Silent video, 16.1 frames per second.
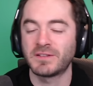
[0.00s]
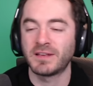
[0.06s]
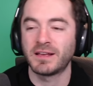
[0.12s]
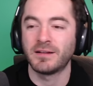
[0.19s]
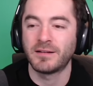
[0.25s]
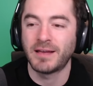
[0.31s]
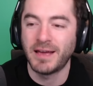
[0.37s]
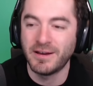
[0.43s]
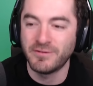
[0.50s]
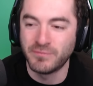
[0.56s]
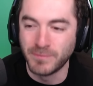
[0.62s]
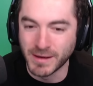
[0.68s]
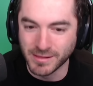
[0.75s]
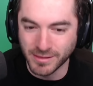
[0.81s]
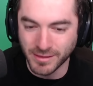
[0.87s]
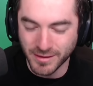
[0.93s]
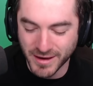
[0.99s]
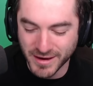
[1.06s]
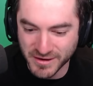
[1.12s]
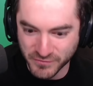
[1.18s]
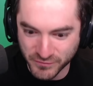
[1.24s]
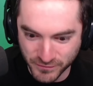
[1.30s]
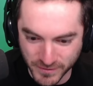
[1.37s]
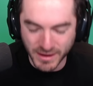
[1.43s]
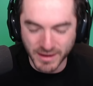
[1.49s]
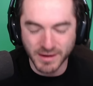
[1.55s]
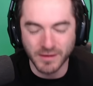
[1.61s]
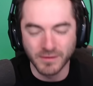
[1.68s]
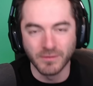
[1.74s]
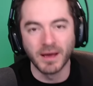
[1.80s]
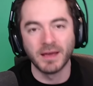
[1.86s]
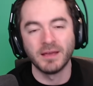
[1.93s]
like half my life.
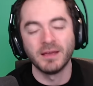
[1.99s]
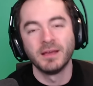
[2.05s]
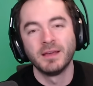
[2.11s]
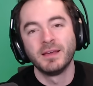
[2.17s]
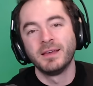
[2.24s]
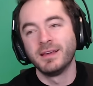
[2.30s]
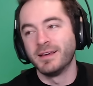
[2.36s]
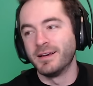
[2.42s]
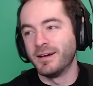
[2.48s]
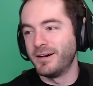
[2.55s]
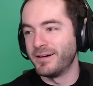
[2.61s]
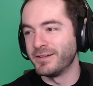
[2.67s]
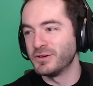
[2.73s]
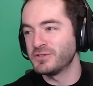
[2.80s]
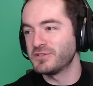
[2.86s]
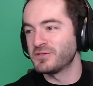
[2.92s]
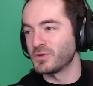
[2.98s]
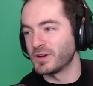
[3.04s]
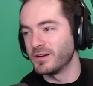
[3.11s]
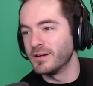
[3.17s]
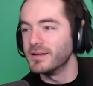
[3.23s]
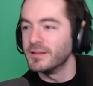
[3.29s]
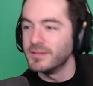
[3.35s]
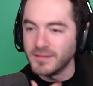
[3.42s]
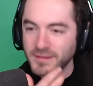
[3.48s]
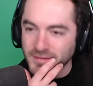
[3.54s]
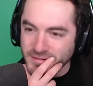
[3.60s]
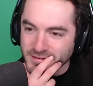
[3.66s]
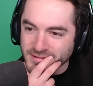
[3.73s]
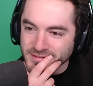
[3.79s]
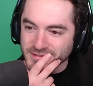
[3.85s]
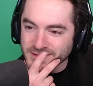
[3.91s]
Anyway, oh, those were good.
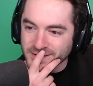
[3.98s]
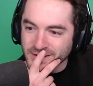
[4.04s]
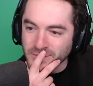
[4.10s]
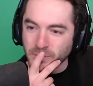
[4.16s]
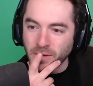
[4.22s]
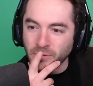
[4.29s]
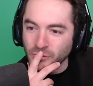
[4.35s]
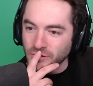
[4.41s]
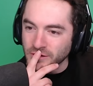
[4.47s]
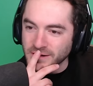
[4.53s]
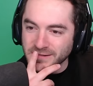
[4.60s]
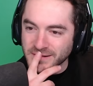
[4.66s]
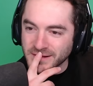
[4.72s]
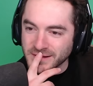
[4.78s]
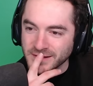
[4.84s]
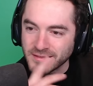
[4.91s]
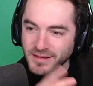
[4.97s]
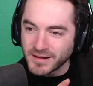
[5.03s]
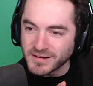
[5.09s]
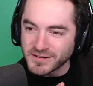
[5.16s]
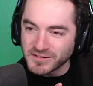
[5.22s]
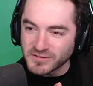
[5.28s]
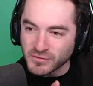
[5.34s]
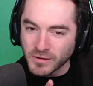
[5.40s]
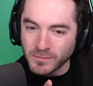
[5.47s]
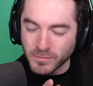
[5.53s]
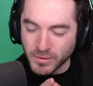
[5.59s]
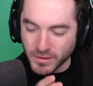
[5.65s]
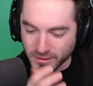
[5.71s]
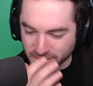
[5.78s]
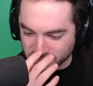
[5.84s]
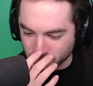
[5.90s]
Good memories. Get into the highest round
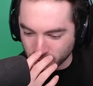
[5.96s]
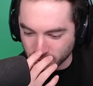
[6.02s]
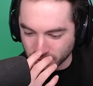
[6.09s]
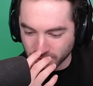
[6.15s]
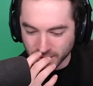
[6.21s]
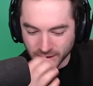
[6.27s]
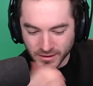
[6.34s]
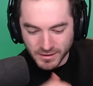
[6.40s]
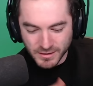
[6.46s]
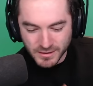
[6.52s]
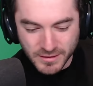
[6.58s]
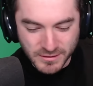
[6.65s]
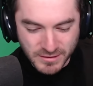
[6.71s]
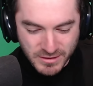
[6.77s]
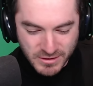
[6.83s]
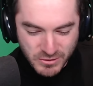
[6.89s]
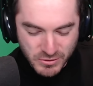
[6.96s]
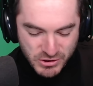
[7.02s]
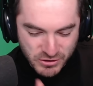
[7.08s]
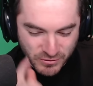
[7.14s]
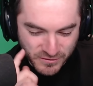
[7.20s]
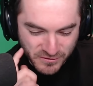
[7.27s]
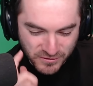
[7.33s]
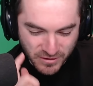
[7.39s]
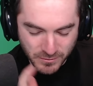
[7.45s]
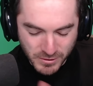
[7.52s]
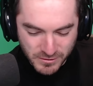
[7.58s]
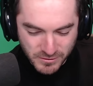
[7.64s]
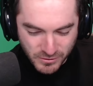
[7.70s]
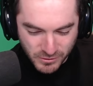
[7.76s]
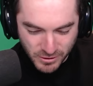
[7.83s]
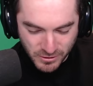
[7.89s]
possible. And then you'd shoot a zombie
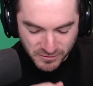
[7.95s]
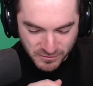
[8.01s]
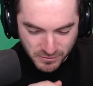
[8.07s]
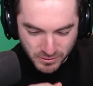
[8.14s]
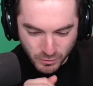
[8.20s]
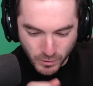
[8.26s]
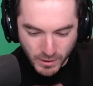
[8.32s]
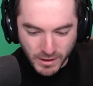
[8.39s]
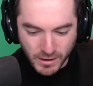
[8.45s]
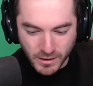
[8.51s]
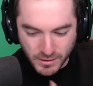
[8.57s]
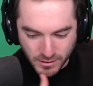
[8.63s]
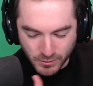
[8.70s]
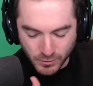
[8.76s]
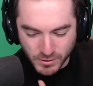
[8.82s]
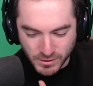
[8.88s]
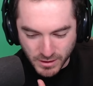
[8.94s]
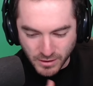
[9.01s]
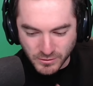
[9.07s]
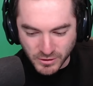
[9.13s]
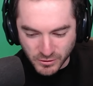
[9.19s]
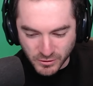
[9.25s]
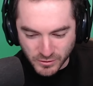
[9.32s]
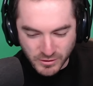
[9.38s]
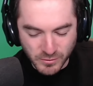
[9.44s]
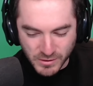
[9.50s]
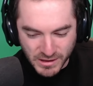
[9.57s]
too close with the ray gun and it would down you. And you'd be